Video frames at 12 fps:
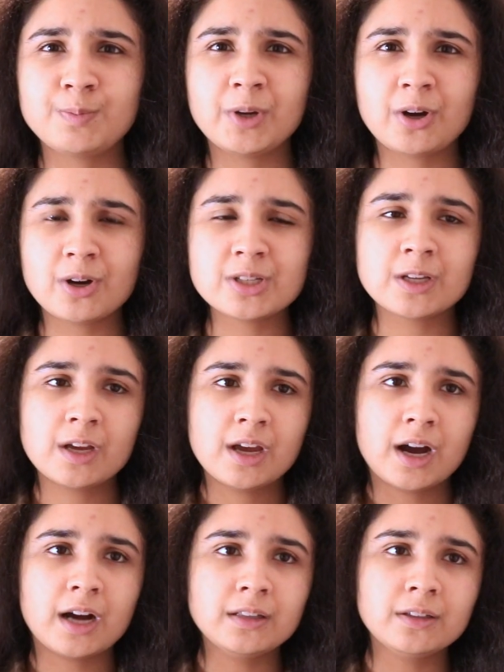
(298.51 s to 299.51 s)
Because
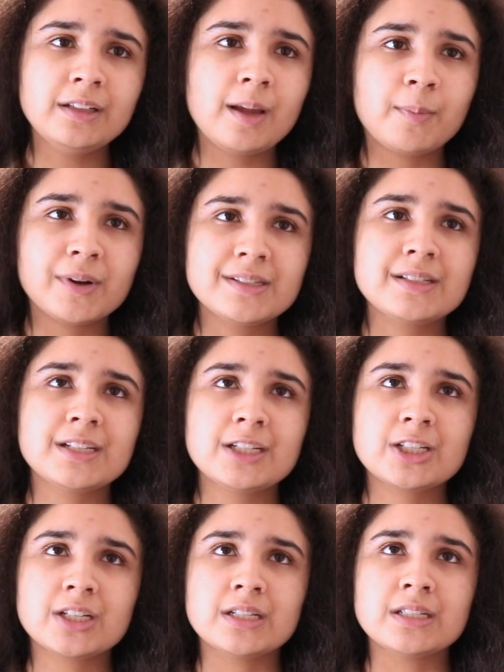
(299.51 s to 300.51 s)
I learned that
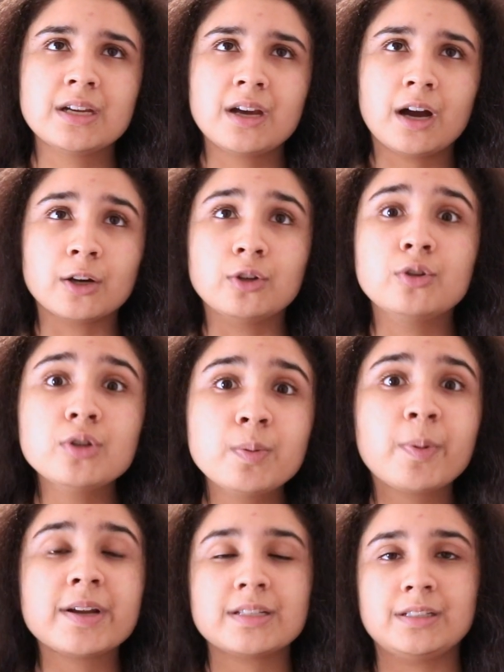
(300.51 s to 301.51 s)
presentations, a
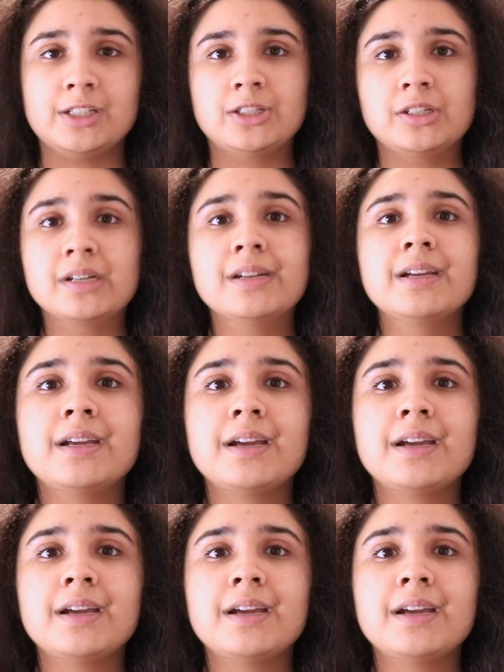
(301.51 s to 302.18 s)
good presentation,